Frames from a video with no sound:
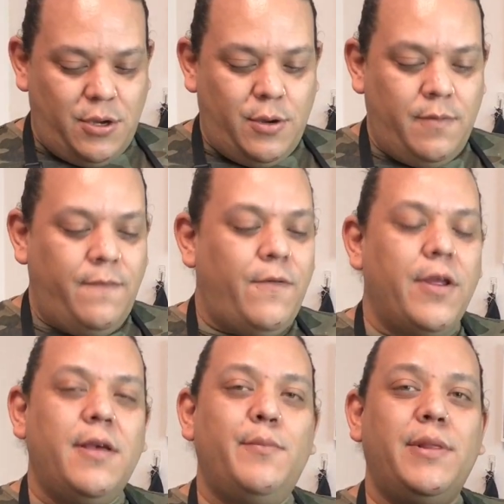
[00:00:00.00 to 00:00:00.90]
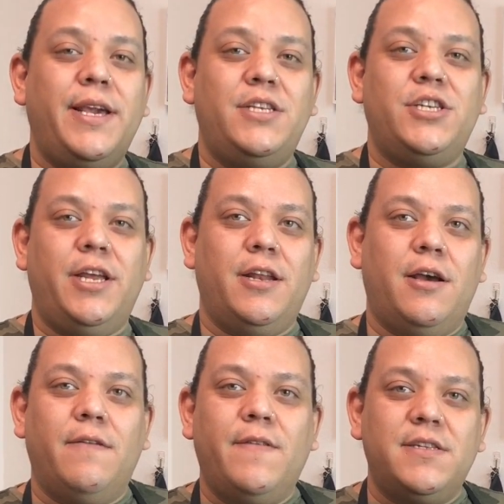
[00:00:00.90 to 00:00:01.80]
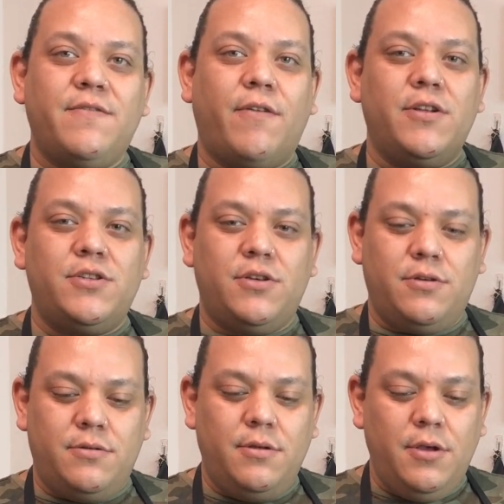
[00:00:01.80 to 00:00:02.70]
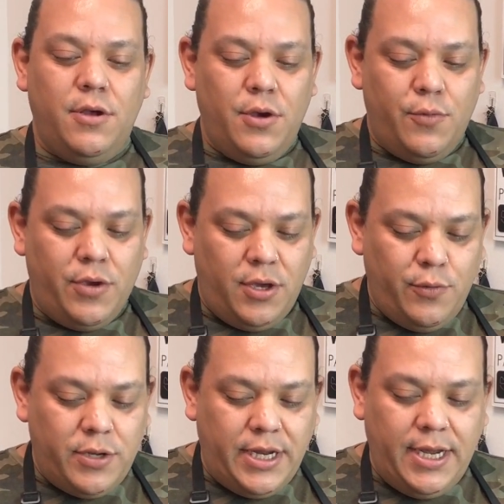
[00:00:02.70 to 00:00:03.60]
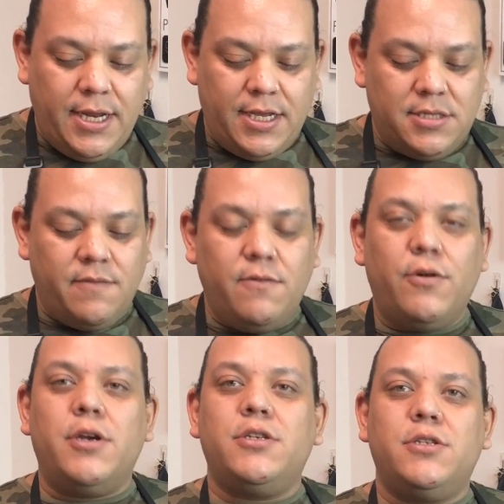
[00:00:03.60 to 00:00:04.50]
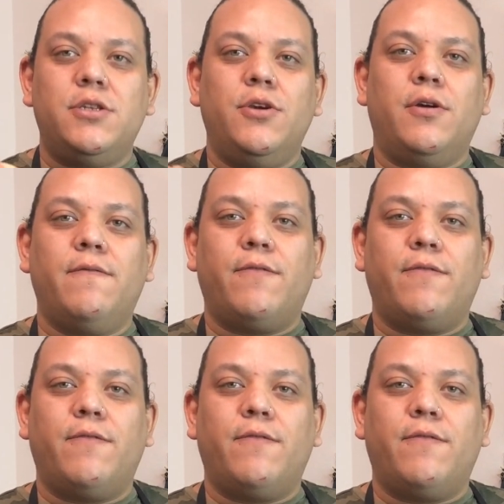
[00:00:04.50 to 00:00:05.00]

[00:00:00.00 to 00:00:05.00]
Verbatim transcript: So for the bleaching of this frontal, what you will need is, of course, your